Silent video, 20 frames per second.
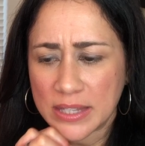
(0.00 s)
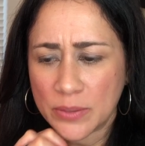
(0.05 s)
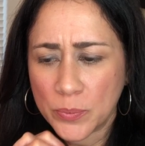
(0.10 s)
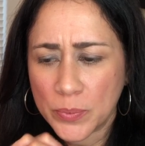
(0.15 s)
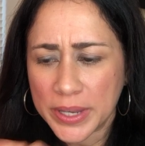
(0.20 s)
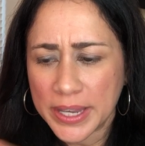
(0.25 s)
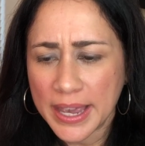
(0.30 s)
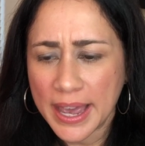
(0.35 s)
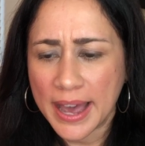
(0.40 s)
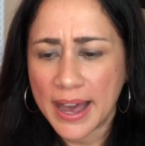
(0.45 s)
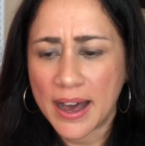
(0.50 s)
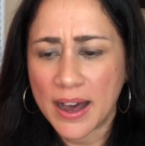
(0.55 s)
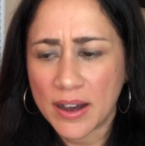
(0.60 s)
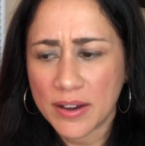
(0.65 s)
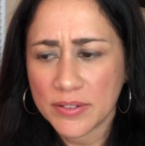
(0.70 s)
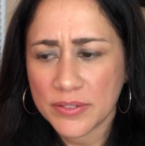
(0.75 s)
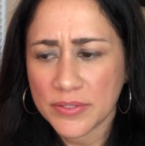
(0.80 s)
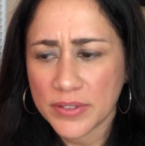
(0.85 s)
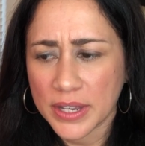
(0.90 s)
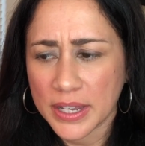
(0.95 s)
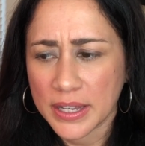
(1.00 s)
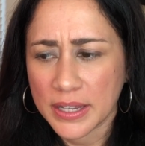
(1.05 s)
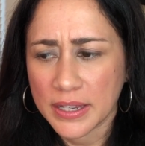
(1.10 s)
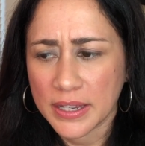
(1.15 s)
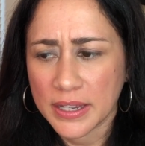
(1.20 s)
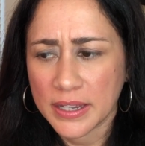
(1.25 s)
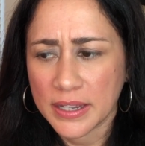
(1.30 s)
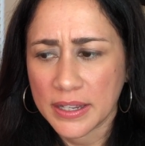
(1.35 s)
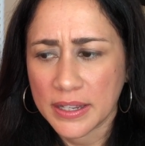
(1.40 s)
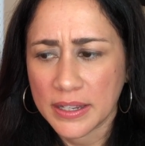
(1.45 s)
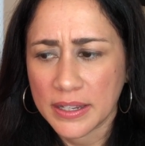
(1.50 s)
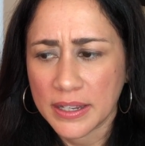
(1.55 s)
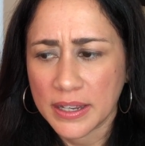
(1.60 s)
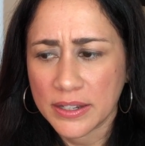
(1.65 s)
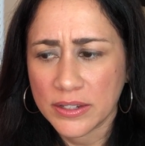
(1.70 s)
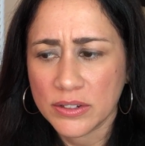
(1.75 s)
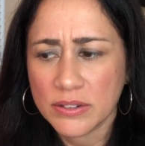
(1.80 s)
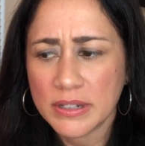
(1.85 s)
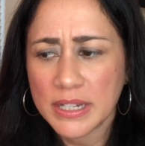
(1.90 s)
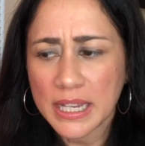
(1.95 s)
We have a
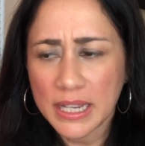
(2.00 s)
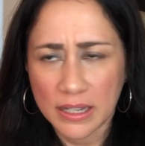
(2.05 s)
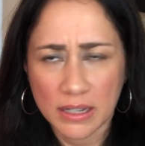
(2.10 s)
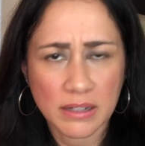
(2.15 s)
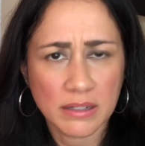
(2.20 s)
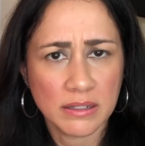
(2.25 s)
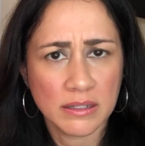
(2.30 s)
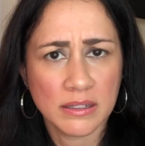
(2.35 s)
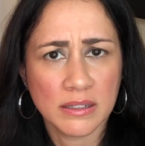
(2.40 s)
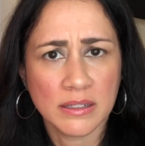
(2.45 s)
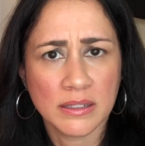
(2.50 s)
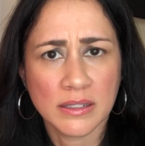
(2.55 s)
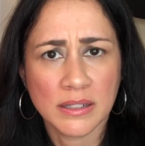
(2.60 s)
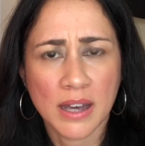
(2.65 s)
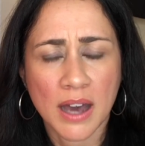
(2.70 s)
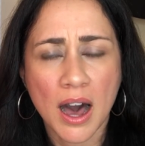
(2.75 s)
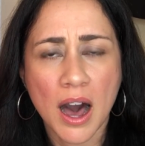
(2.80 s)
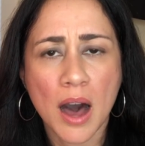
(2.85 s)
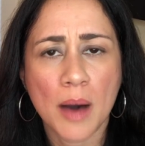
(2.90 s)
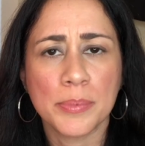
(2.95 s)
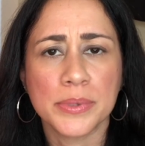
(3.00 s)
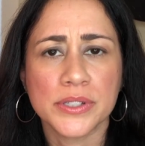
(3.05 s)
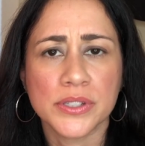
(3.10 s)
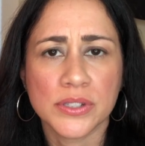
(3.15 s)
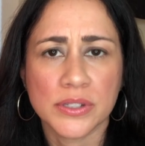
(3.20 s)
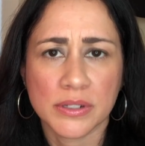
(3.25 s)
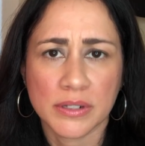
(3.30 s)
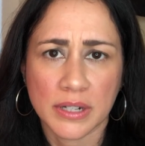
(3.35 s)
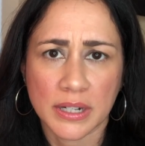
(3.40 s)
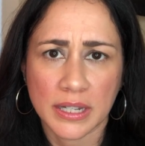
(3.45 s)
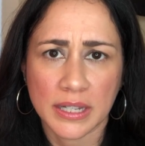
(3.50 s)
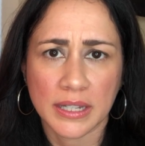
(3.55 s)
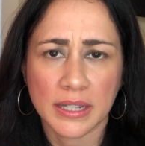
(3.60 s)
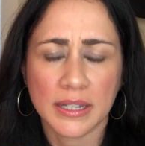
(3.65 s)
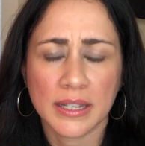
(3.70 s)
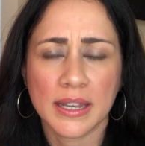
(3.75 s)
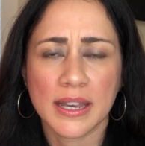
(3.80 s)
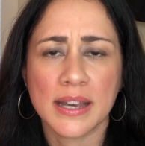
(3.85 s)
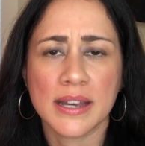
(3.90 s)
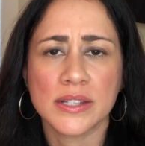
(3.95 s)
unique opportunity
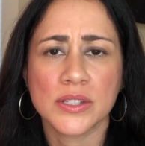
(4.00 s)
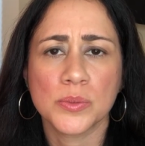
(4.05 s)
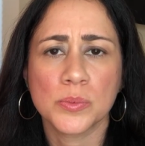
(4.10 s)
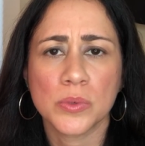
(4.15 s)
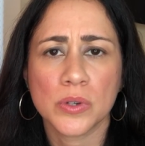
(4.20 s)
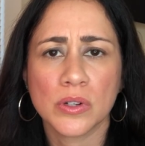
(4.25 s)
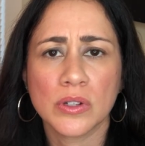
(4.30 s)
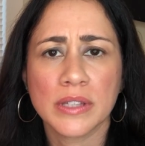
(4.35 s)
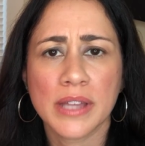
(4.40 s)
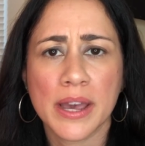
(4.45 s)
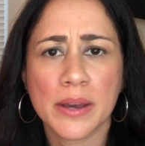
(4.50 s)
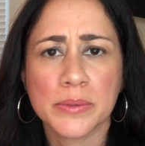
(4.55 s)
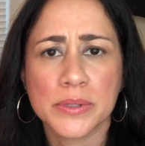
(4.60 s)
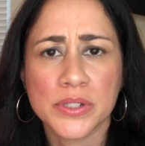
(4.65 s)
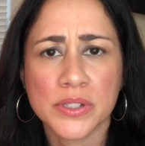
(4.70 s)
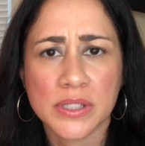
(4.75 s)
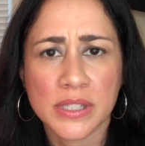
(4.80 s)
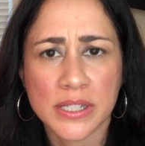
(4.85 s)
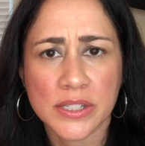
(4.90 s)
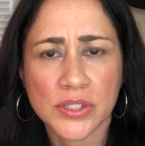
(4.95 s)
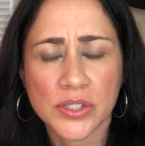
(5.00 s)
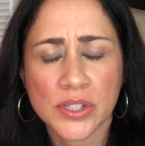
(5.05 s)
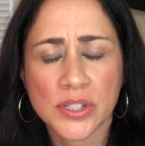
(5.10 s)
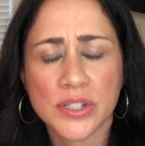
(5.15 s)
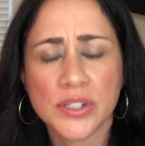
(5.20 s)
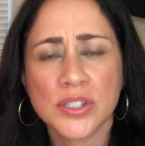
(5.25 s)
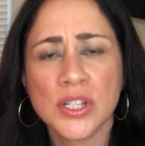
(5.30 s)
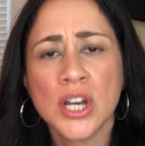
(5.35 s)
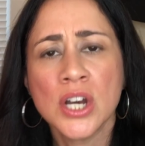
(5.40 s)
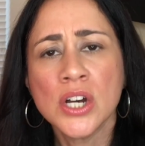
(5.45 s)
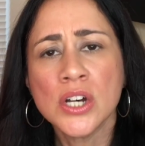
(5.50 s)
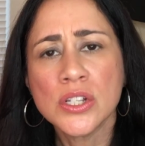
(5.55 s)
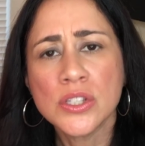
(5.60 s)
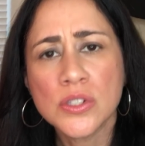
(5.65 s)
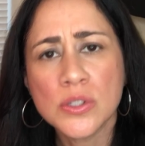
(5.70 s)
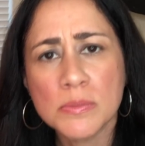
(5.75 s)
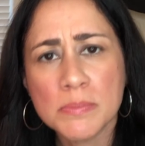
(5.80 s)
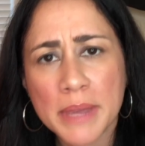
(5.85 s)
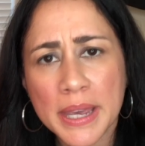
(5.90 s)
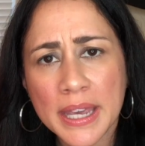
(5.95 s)
as world language teachers
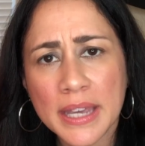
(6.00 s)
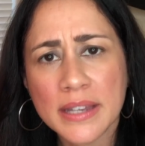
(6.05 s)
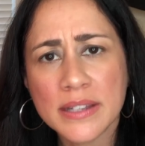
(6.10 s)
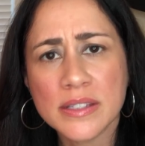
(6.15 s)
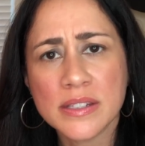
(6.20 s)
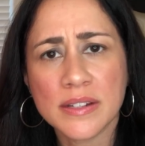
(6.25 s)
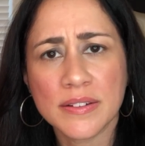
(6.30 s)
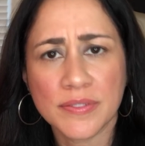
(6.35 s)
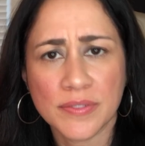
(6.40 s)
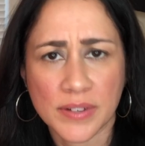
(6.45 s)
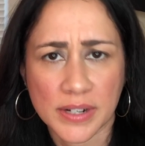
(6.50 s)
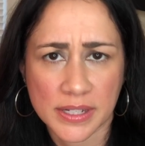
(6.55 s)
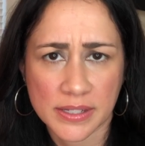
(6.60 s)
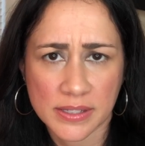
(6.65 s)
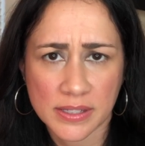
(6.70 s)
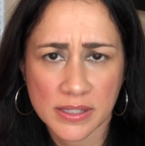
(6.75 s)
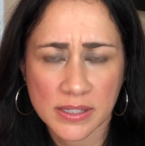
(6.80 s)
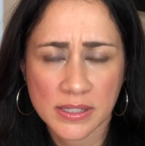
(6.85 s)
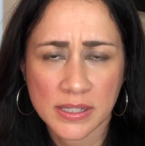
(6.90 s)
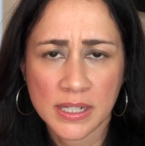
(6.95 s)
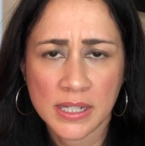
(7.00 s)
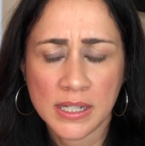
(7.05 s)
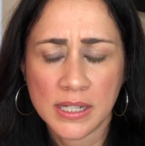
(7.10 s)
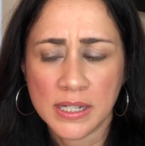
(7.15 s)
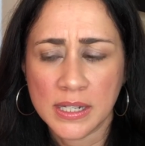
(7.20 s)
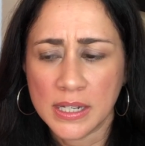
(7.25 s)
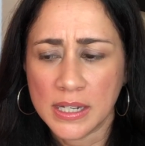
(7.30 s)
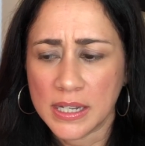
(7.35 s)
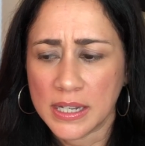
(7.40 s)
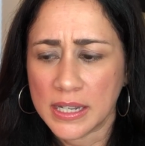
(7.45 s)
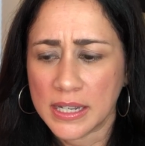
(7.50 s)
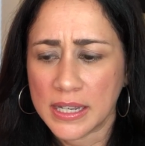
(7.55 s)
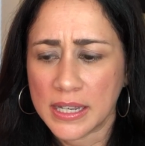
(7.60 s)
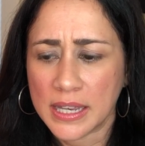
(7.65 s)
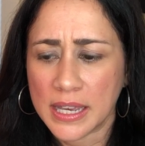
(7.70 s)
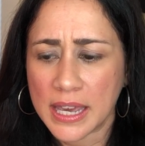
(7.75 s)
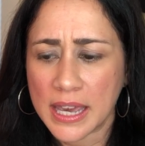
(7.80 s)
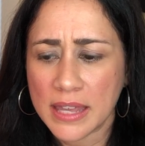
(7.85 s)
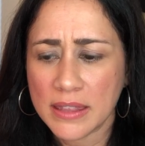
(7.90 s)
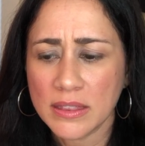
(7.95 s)
to make a difference
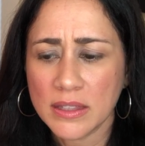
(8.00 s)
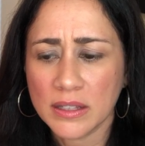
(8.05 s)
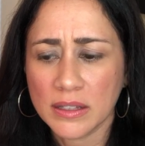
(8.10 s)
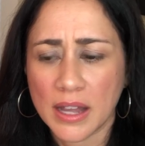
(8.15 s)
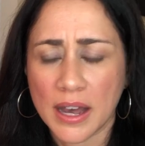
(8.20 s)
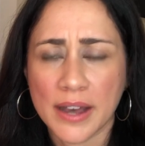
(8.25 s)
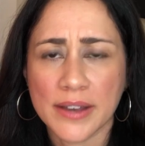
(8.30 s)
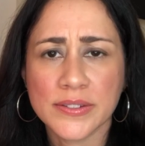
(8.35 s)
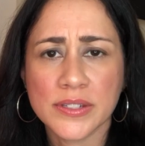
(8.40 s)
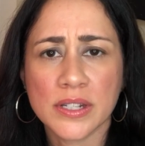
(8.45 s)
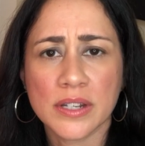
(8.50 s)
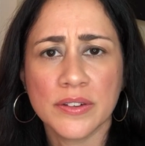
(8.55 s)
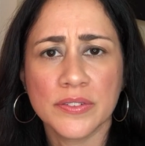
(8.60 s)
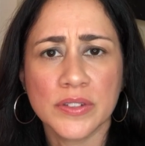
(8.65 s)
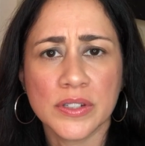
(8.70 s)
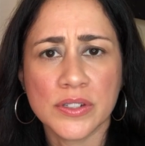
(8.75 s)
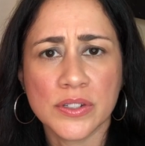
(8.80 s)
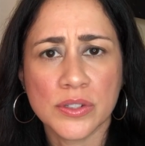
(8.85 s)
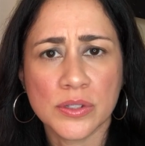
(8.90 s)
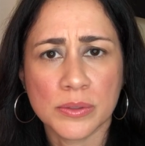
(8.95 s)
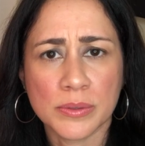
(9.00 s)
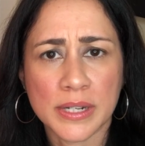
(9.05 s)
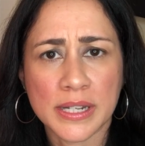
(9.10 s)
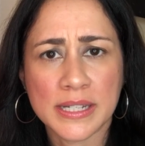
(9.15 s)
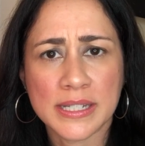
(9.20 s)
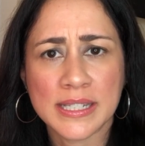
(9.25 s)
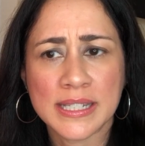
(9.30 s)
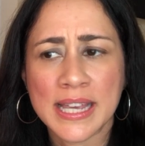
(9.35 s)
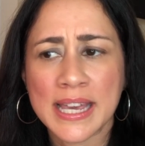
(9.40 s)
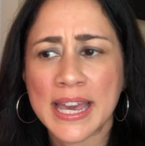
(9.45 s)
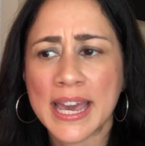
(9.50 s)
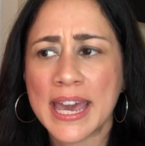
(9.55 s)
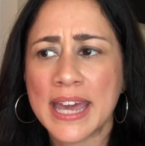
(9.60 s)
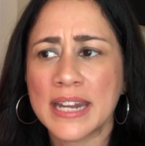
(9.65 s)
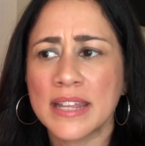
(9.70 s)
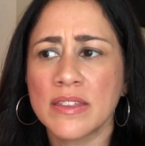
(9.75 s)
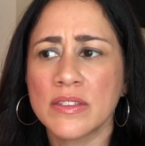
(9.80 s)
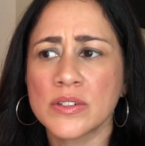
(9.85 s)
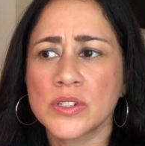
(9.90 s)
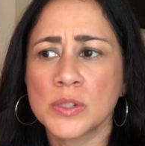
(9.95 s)
in the lives of these students and
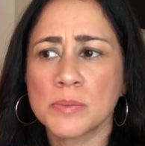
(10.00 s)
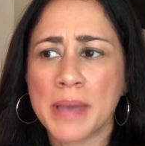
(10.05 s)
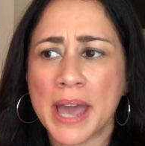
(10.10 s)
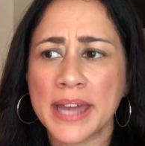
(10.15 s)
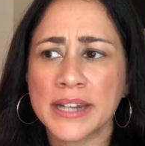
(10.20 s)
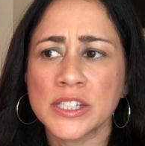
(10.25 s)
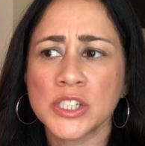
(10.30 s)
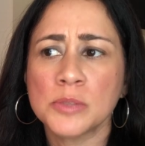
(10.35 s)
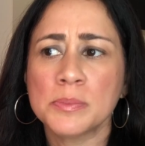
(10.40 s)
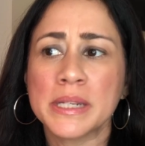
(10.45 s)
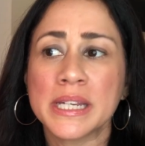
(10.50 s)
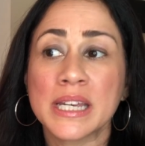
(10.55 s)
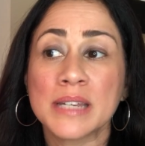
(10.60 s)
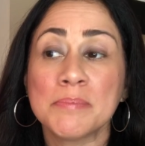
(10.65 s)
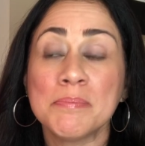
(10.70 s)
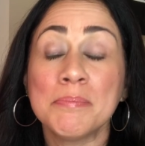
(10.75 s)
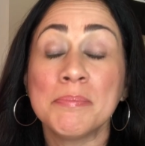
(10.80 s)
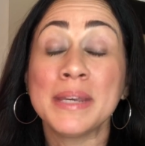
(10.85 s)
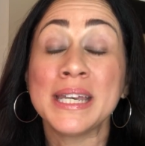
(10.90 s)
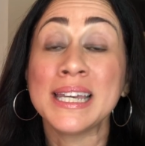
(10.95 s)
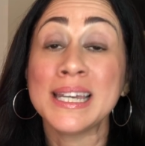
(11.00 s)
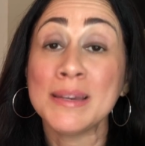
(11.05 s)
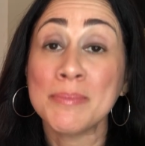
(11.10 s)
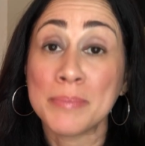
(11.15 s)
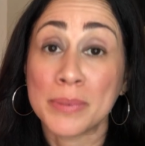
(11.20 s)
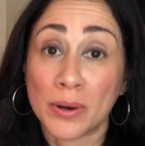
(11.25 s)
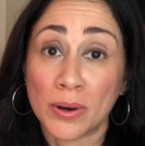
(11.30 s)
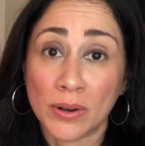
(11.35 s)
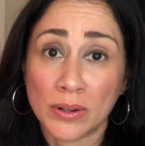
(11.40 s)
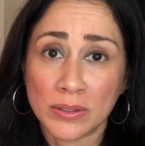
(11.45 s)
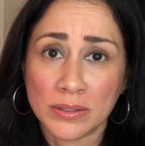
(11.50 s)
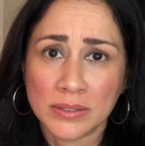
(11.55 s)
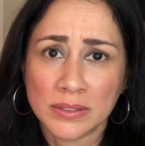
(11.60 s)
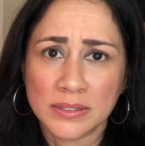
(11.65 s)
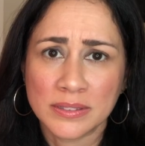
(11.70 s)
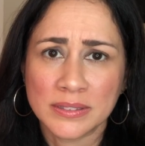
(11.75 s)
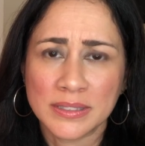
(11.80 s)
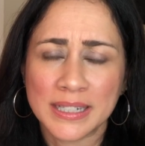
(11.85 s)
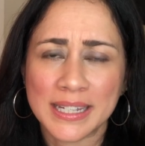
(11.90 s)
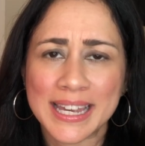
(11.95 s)
in the Spanish-speaking people
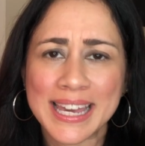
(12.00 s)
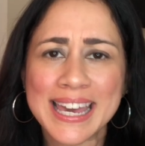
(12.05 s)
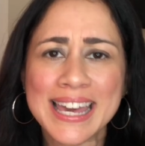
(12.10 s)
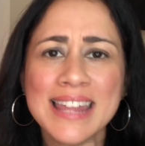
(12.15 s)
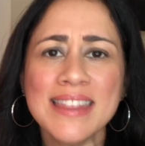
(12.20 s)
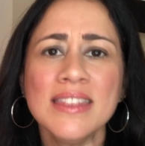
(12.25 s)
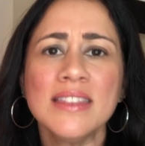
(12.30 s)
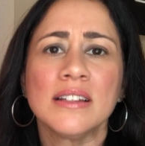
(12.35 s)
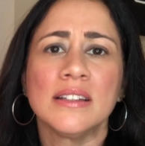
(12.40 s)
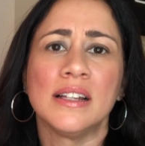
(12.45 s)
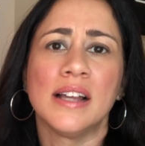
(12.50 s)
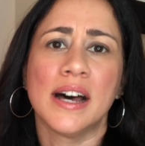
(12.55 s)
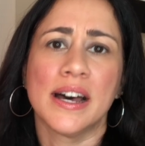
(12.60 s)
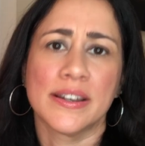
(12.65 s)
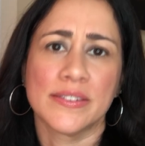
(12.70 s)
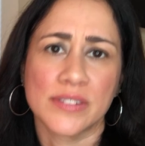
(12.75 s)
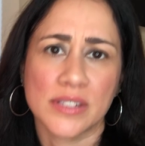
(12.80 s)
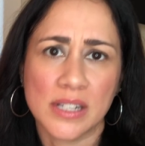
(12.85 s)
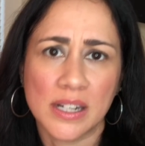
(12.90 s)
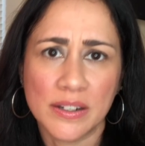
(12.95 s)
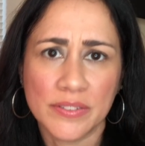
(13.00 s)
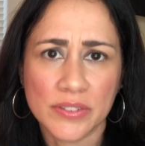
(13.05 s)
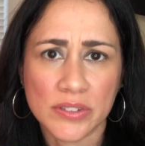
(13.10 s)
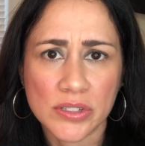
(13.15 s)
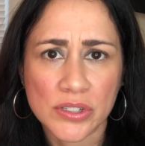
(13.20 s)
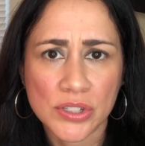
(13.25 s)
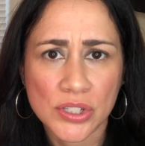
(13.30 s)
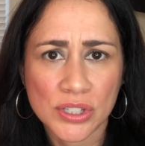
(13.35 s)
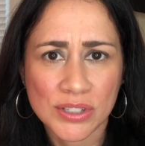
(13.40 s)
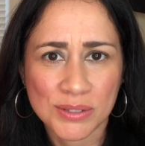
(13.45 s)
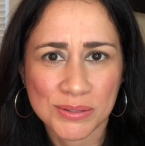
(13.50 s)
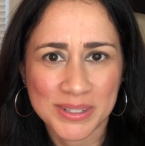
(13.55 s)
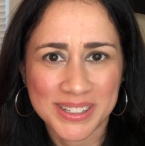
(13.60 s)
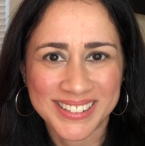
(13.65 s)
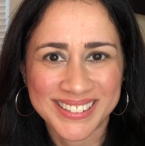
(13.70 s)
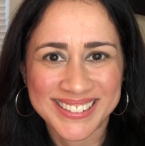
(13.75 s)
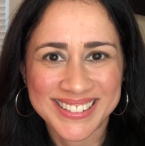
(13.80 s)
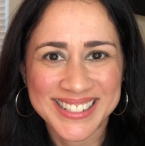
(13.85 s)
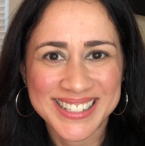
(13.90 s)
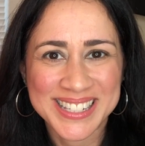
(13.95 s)
in the lives of these
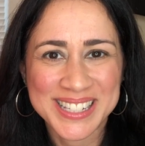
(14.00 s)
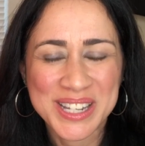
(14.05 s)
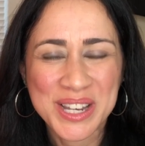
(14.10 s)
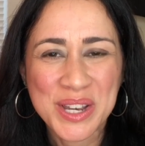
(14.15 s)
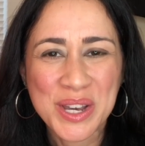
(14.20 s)
students.